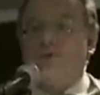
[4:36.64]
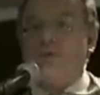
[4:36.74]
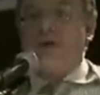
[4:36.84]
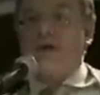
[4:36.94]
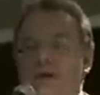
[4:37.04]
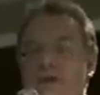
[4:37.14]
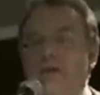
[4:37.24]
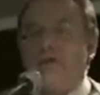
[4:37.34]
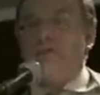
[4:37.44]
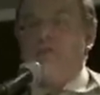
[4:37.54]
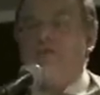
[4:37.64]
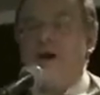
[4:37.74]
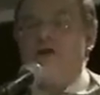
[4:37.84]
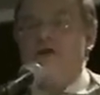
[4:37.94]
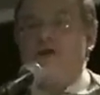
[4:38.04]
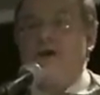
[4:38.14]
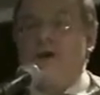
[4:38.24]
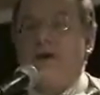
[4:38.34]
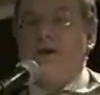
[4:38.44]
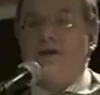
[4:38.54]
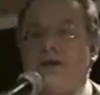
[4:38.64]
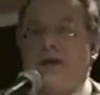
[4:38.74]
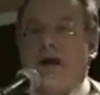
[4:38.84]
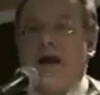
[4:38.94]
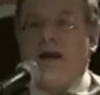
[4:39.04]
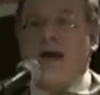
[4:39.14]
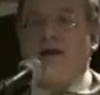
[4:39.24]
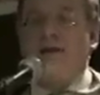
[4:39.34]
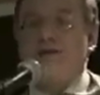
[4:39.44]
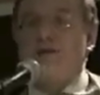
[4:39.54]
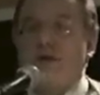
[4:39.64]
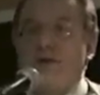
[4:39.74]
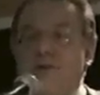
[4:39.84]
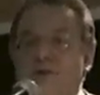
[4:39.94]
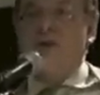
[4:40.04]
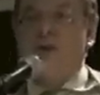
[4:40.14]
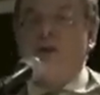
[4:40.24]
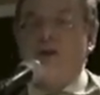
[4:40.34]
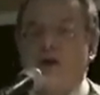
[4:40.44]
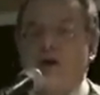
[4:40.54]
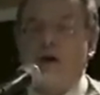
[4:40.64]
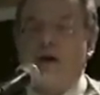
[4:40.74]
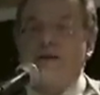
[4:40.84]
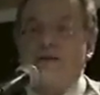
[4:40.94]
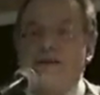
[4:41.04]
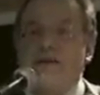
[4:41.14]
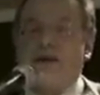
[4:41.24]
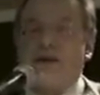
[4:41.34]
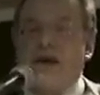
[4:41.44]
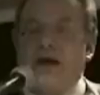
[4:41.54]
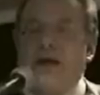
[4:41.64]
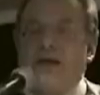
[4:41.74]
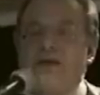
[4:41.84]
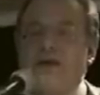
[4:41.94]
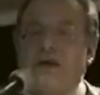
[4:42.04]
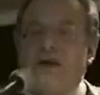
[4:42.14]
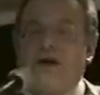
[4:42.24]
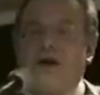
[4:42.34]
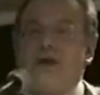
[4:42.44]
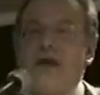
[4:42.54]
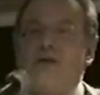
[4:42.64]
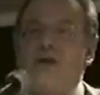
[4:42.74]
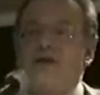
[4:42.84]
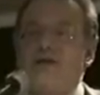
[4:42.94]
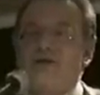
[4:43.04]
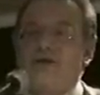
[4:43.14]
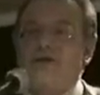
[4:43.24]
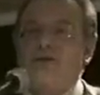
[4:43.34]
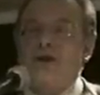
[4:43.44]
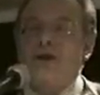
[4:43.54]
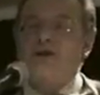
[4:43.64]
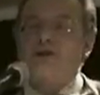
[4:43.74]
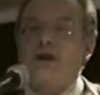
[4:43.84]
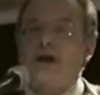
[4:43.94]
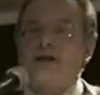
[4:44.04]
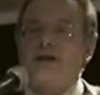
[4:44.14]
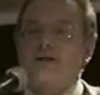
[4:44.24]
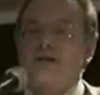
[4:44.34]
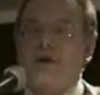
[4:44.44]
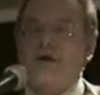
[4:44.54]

the prevention and the treatment go hand in hand. And the areas that we need to look at in terms of